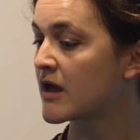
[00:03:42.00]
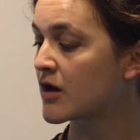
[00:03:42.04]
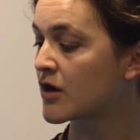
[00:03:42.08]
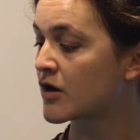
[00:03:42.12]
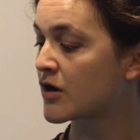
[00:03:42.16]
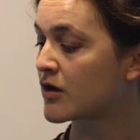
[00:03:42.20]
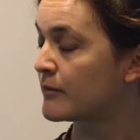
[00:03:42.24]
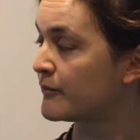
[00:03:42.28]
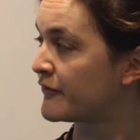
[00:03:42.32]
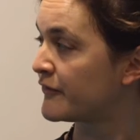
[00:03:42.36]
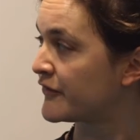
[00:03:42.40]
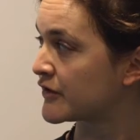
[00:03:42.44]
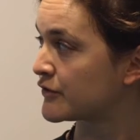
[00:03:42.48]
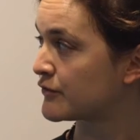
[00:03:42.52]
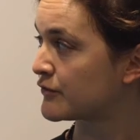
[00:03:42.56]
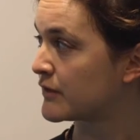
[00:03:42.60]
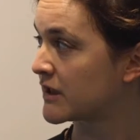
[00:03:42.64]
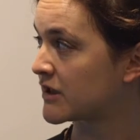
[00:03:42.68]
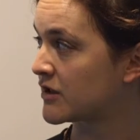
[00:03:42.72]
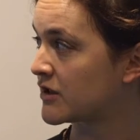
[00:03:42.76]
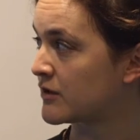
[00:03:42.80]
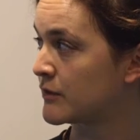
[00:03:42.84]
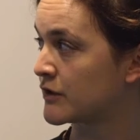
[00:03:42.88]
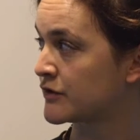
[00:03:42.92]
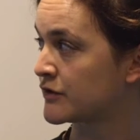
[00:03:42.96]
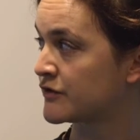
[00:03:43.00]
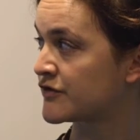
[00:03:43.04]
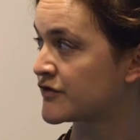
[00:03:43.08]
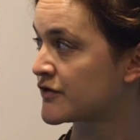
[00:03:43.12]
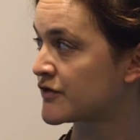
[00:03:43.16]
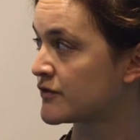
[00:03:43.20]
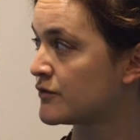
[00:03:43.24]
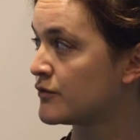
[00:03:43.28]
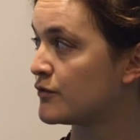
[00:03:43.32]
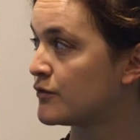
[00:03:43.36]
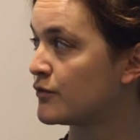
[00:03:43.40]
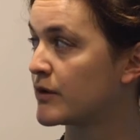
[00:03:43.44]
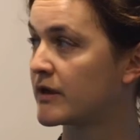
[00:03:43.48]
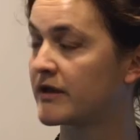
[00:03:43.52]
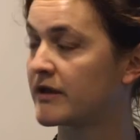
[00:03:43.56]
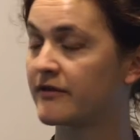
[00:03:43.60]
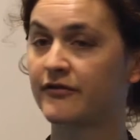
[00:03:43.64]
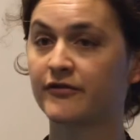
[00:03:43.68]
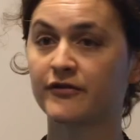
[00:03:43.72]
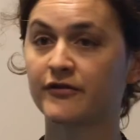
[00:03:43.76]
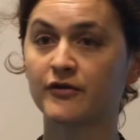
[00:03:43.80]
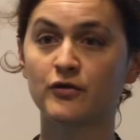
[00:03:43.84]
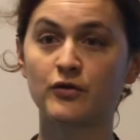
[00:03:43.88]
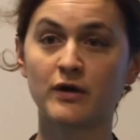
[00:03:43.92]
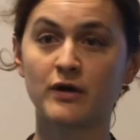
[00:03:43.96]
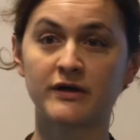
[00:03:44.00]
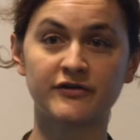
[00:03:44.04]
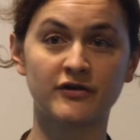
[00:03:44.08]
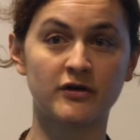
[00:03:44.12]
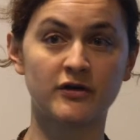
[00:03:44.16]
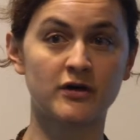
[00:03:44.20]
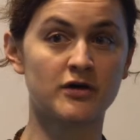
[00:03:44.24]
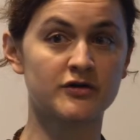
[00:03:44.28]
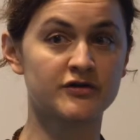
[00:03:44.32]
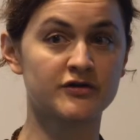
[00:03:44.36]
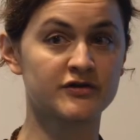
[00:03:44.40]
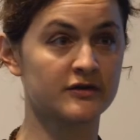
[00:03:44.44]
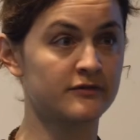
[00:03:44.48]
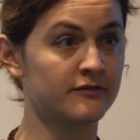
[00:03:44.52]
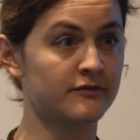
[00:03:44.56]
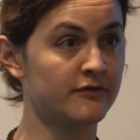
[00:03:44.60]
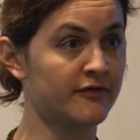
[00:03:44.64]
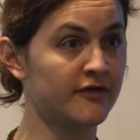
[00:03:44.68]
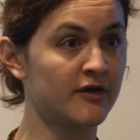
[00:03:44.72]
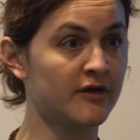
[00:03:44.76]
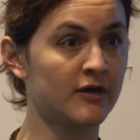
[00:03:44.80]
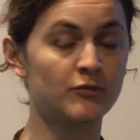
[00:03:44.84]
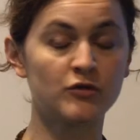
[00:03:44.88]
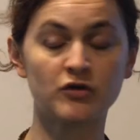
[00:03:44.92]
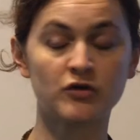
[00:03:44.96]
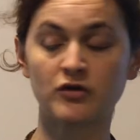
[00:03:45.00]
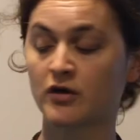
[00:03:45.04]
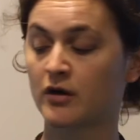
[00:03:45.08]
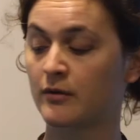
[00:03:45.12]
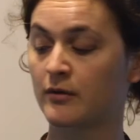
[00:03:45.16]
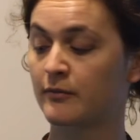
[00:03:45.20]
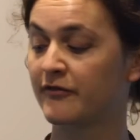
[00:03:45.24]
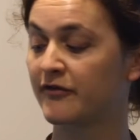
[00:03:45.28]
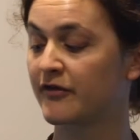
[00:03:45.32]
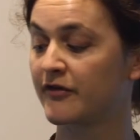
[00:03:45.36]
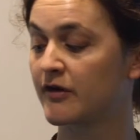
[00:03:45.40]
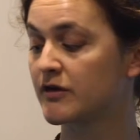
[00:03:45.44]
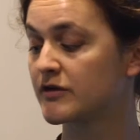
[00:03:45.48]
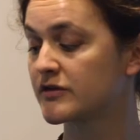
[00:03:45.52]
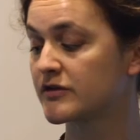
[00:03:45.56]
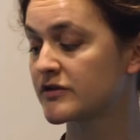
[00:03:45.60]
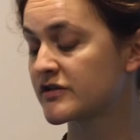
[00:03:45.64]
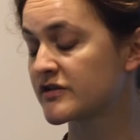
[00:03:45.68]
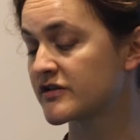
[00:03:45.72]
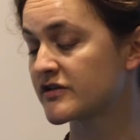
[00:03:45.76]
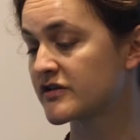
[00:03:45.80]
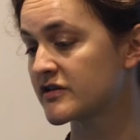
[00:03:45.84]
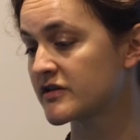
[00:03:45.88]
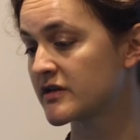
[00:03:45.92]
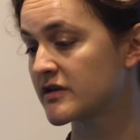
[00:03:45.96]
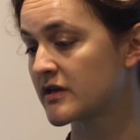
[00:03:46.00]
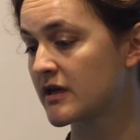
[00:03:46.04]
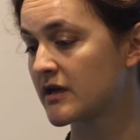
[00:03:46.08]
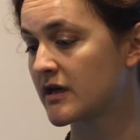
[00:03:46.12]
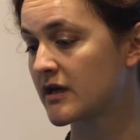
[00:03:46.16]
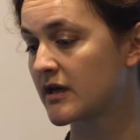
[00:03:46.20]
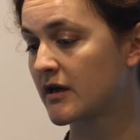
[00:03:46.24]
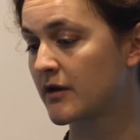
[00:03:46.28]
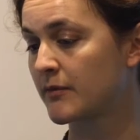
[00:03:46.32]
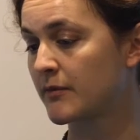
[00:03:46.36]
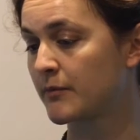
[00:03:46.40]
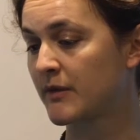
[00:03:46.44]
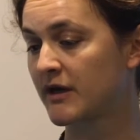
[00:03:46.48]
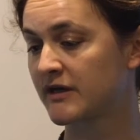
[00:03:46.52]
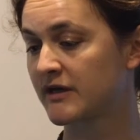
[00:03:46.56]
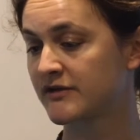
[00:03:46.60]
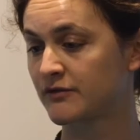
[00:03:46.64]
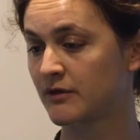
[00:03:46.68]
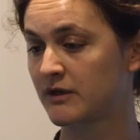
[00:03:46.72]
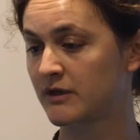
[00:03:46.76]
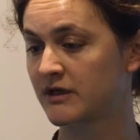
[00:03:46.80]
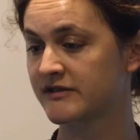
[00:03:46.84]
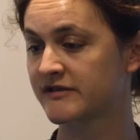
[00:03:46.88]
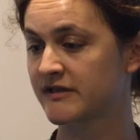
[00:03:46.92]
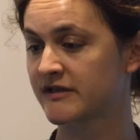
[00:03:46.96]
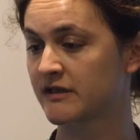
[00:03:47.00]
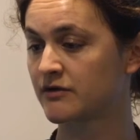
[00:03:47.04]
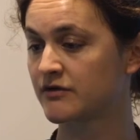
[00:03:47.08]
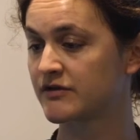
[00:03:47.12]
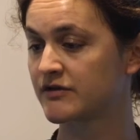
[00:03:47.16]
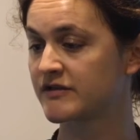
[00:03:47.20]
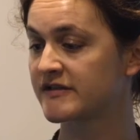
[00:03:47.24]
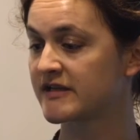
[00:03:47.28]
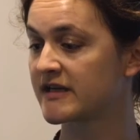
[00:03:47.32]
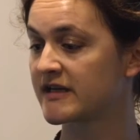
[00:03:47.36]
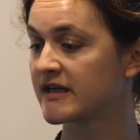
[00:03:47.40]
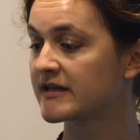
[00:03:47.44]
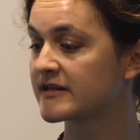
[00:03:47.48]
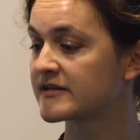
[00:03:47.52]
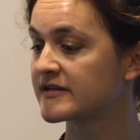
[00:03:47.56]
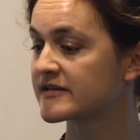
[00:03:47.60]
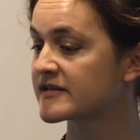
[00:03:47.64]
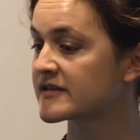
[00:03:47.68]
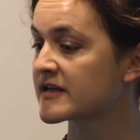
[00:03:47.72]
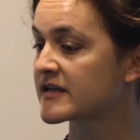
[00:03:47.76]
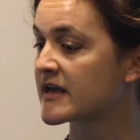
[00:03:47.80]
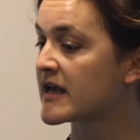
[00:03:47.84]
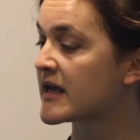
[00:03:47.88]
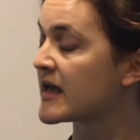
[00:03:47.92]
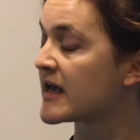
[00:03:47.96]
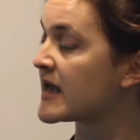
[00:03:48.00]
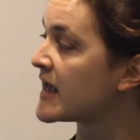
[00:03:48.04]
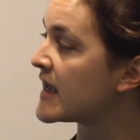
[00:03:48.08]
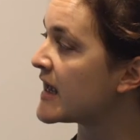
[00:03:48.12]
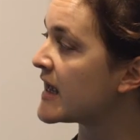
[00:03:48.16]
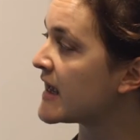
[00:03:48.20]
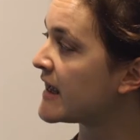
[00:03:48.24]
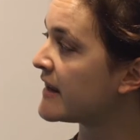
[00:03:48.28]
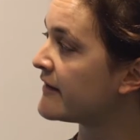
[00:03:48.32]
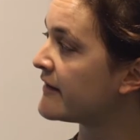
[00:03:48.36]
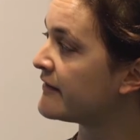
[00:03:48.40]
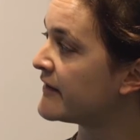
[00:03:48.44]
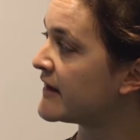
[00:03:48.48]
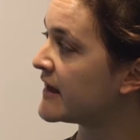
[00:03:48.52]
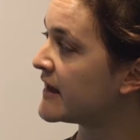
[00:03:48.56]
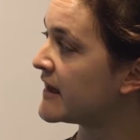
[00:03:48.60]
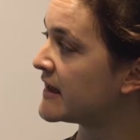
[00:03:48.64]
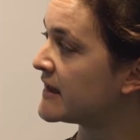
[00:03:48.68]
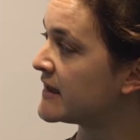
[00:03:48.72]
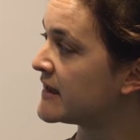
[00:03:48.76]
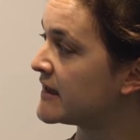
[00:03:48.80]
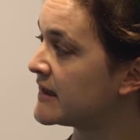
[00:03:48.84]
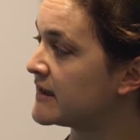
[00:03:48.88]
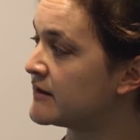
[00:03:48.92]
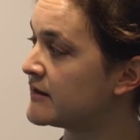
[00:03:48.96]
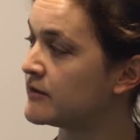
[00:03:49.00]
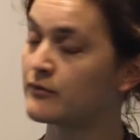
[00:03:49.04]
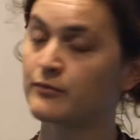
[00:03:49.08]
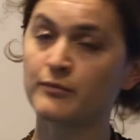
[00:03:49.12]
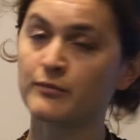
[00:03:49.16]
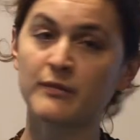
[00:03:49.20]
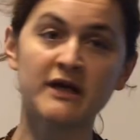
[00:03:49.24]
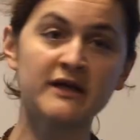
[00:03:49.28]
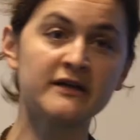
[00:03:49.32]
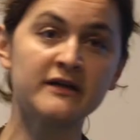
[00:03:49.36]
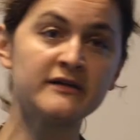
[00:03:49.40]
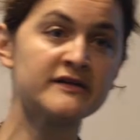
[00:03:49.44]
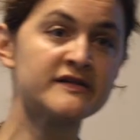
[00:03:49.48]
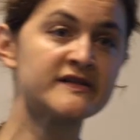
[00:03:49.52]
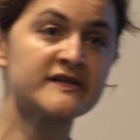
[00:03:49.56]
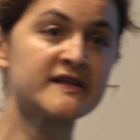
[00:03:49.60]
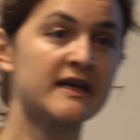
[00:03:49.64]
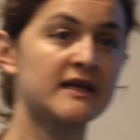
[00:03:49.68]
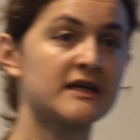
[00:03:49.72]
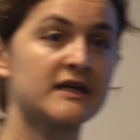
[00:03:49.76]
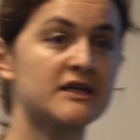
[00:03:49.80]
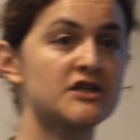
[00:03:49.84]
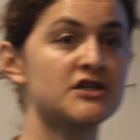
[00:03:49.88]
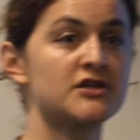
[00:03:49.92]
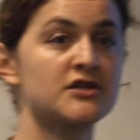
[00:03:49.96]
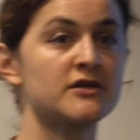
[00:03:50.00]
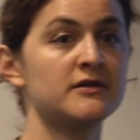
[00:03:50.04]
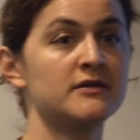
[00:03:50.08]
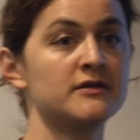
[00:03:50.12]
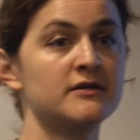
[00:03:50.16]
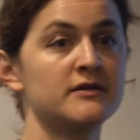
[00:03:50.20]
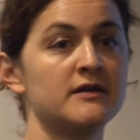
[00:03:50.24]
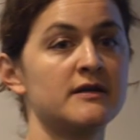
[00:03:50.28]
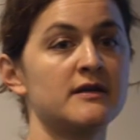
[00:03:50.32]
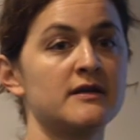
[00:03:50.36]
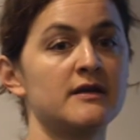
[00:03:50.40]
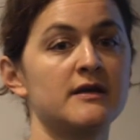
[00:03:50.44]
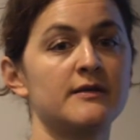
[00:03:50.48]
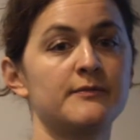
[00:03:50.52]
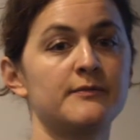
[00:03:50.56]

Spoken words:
Comfort will come on to with quite a lot on thermal comfort as well as acoustics. And then in the mind section,